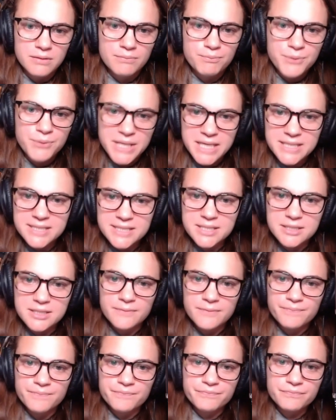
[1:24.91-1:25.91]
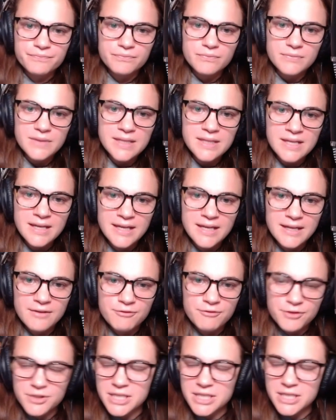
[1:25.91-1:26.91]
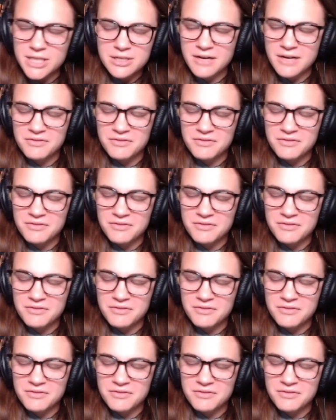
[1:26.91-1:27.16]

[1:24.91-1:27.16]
because he